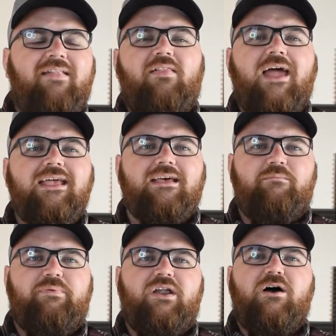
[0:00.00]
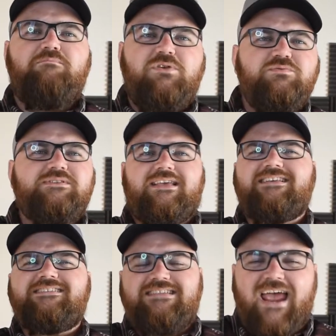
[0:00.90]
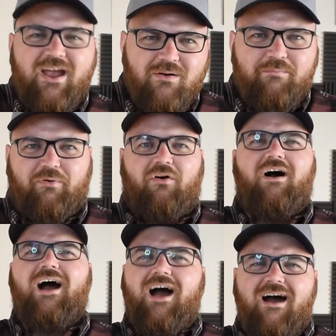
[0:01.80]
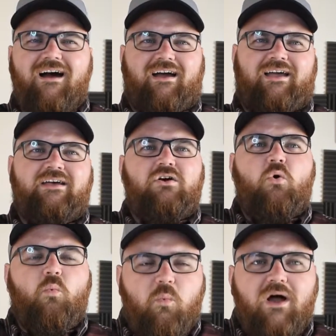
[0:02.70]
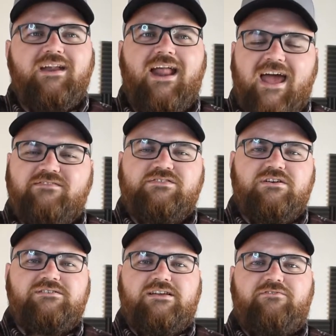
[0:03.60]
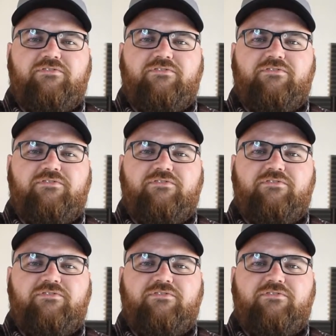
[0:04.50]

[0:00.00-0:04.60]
I like it, but music is terrible. Ugh. 1.5 stars out of